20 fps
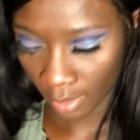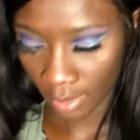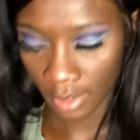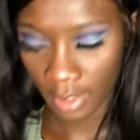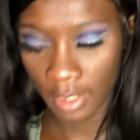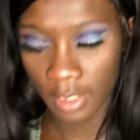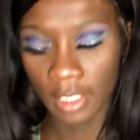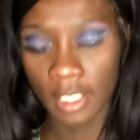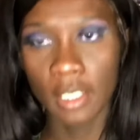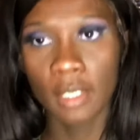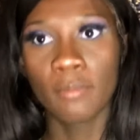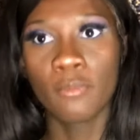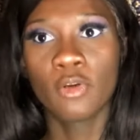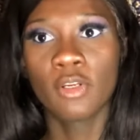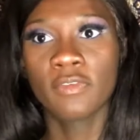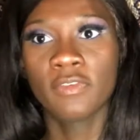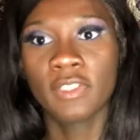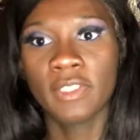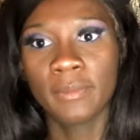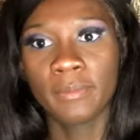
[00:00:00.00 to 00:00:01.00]
And the
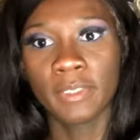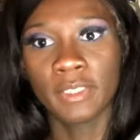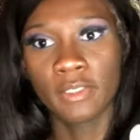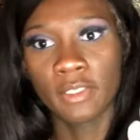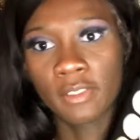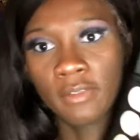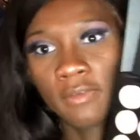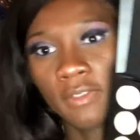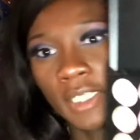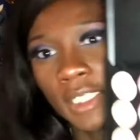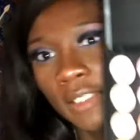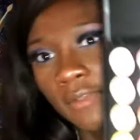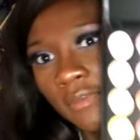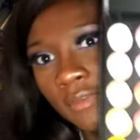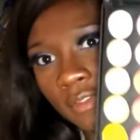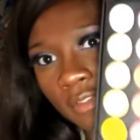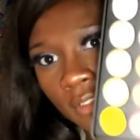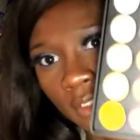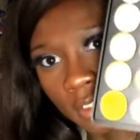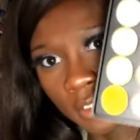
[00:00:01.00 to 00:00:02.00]
Morphe
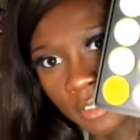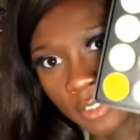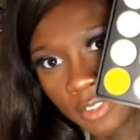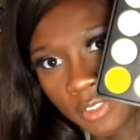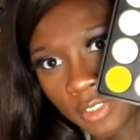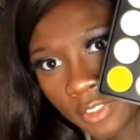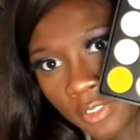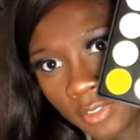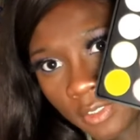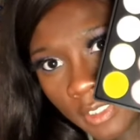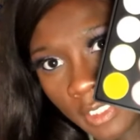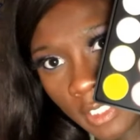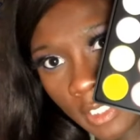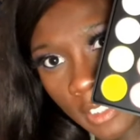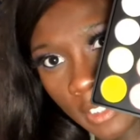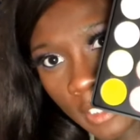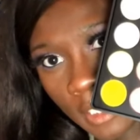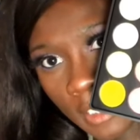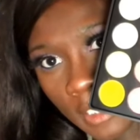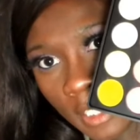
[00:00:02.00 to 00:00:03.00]
B35, so I'll just show you
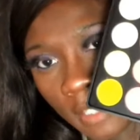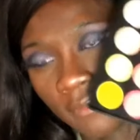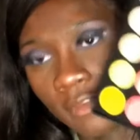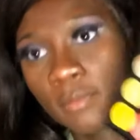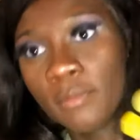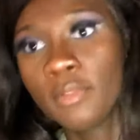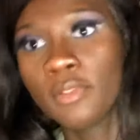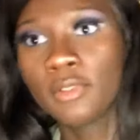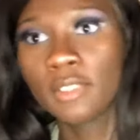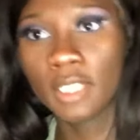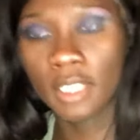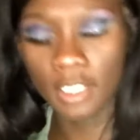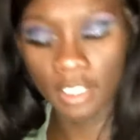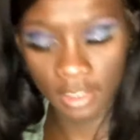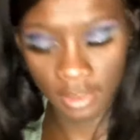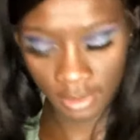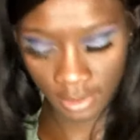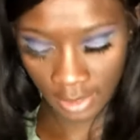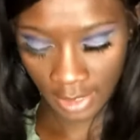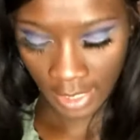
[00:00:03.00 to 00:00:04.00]
again the navy blue
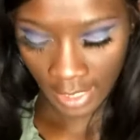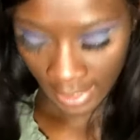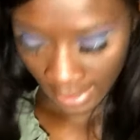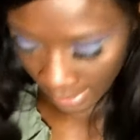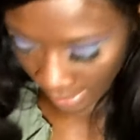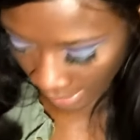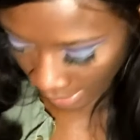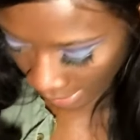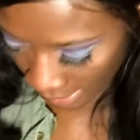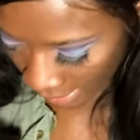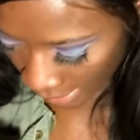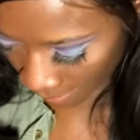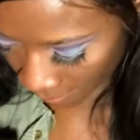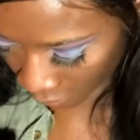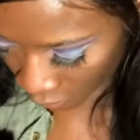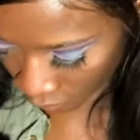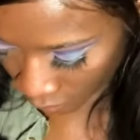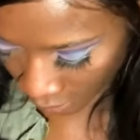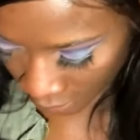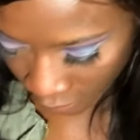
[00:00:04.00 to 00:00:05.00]
color. And I'm
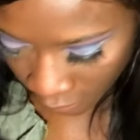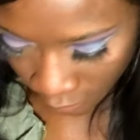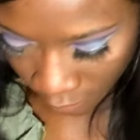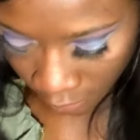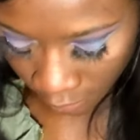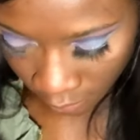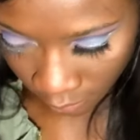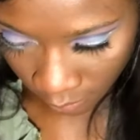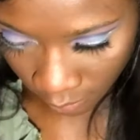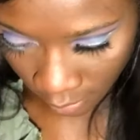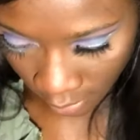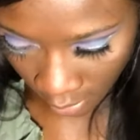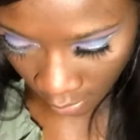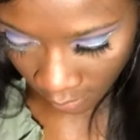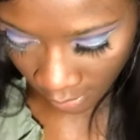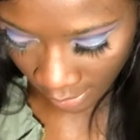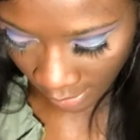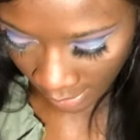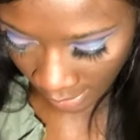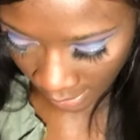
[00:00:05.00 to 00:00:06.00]
going to go
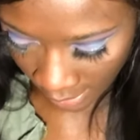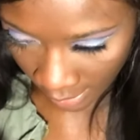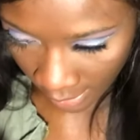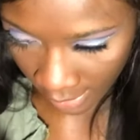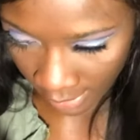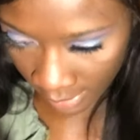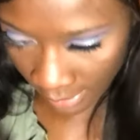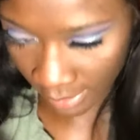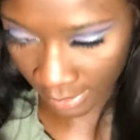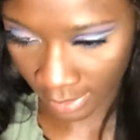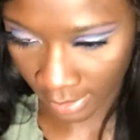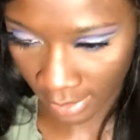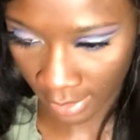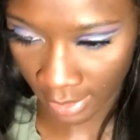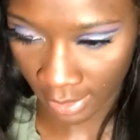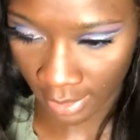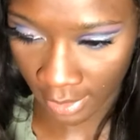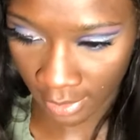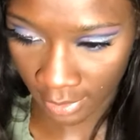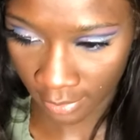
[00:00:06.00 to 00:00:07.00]
ahead
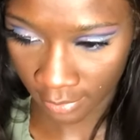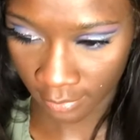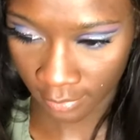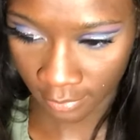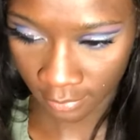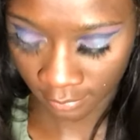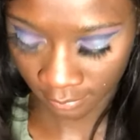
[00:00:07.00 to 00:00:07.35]
and